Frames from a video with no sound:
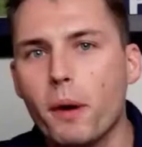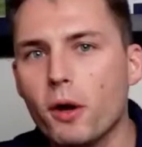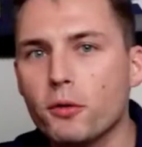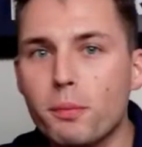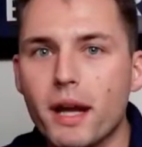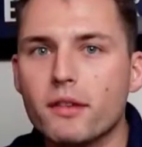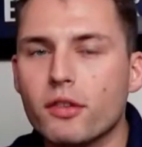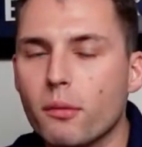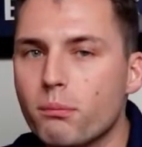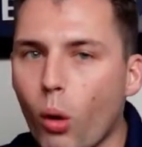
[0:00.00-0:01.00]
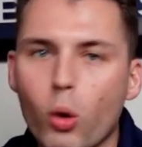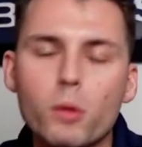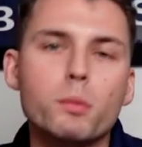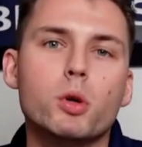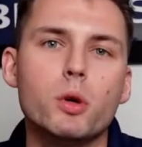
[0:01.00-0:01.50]
Made some more
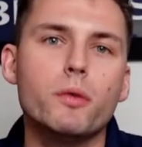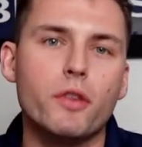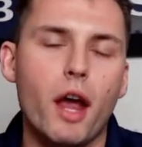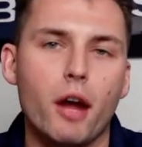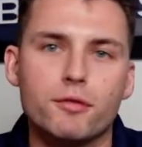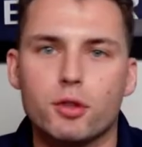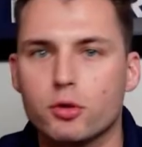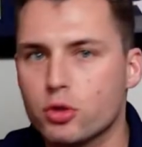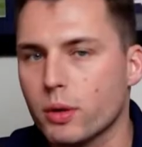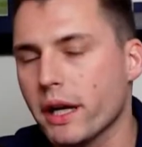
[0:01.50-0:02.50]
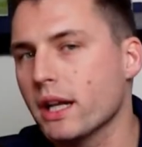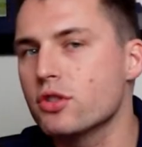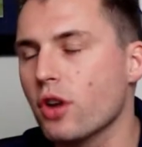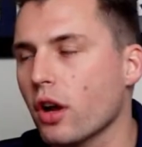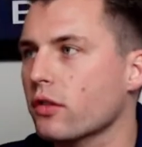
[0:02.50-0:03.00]
moves after
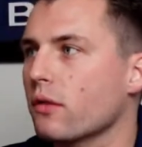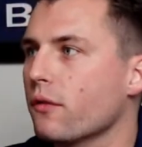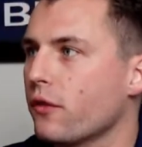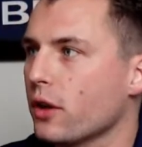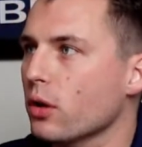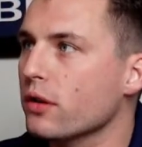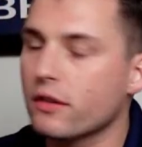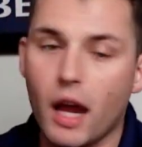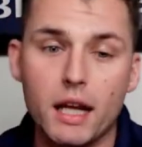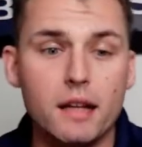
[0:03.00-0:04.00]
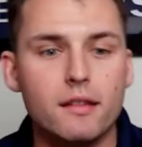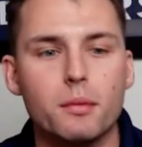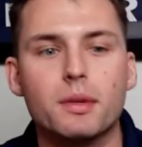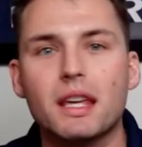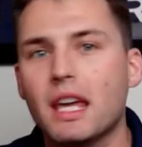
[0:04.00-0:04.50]
trading Justin Fields, signing
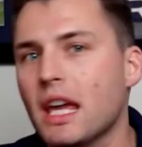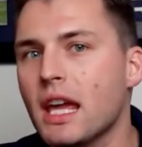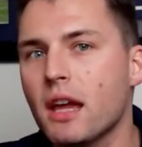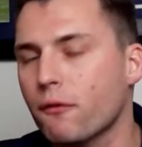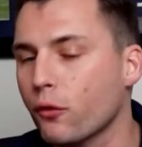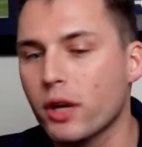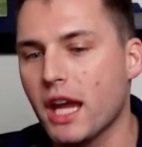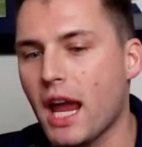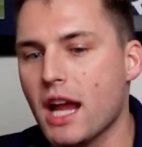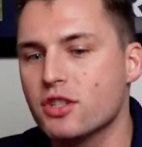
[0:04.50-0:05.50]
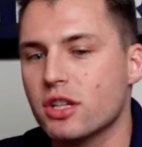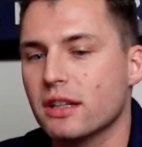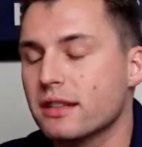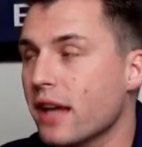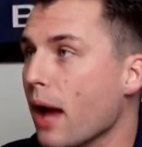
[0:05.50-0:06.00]
some key free
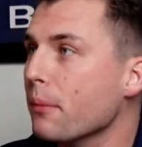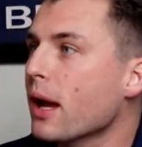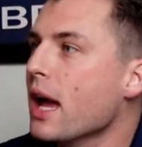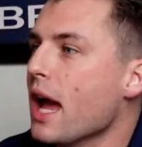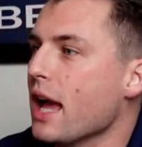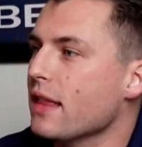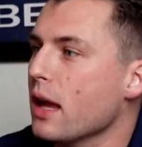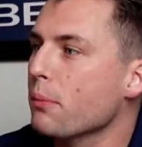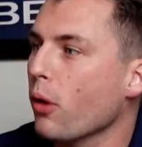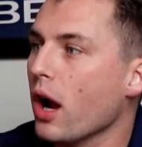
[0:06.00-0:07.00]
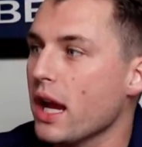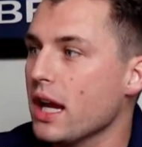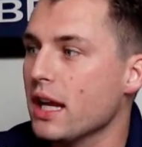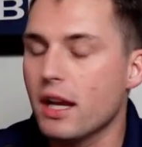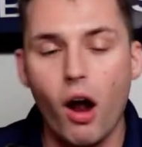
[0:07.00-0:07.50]
agent depth, and they brought
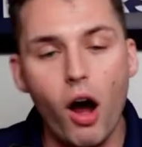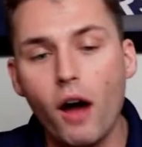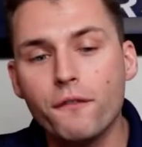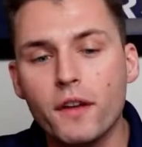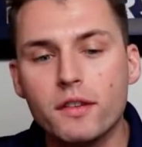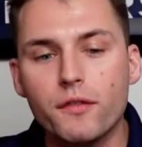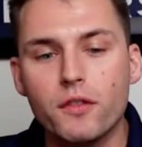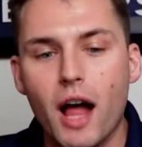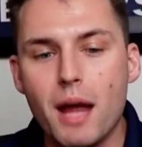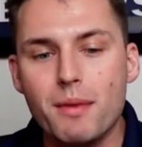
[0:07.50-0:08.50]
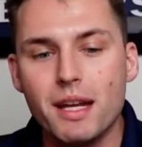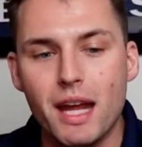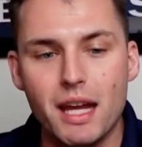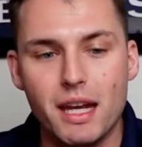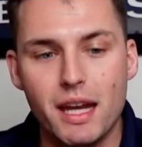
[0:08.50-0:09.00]
in an offensive lineman
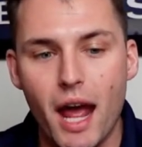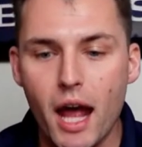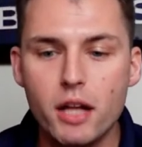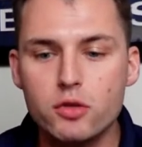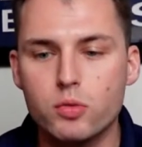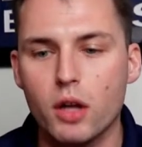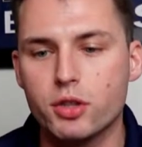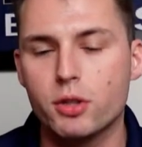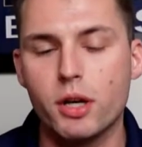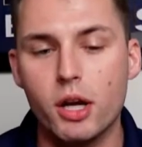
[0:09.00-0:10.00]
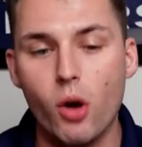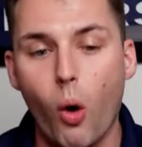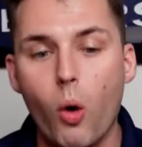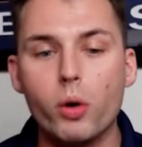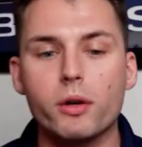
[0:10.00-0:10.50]
and an edge rusher in
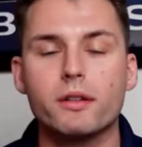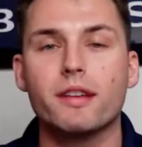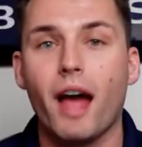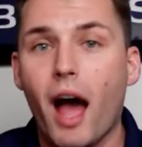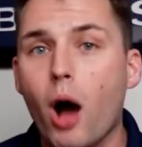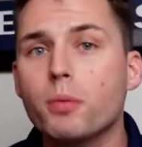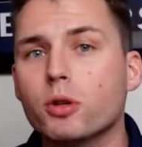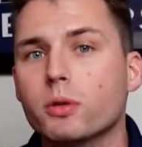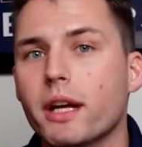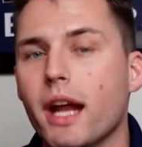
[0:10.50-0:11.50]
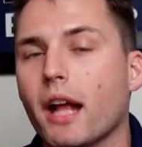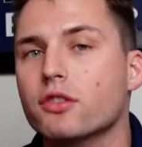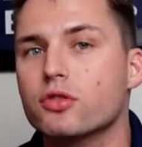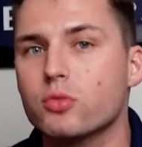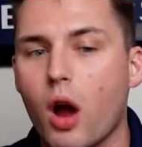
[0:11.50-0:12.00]
order to help create a
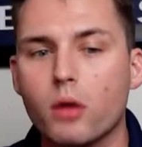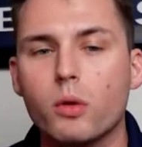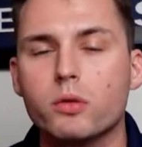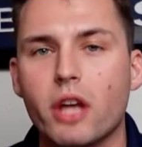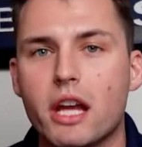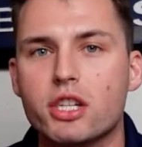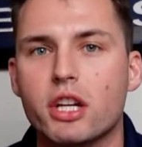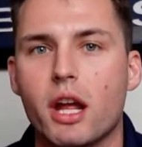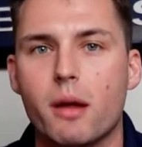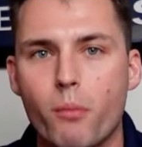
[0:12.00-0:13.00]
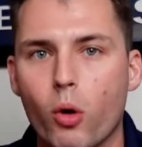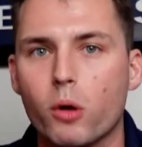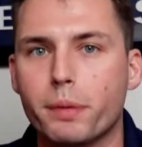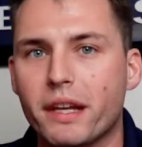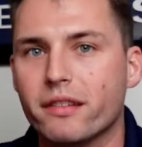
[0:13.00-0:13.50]
strong rotation and
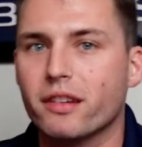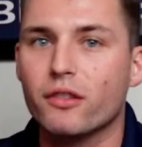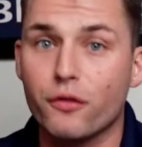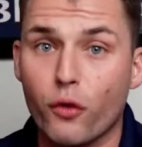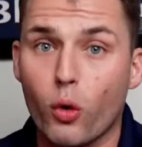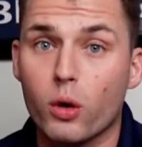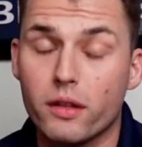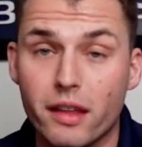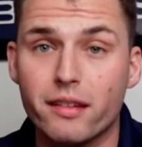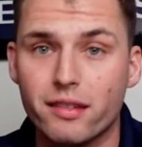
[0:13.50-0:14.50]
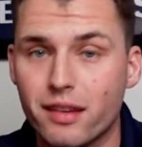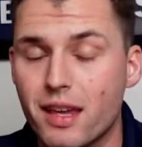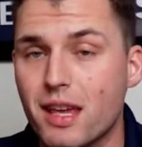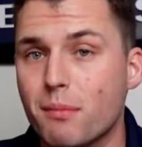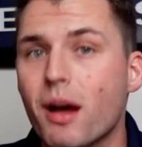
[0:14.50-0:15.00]
more pieces for this team.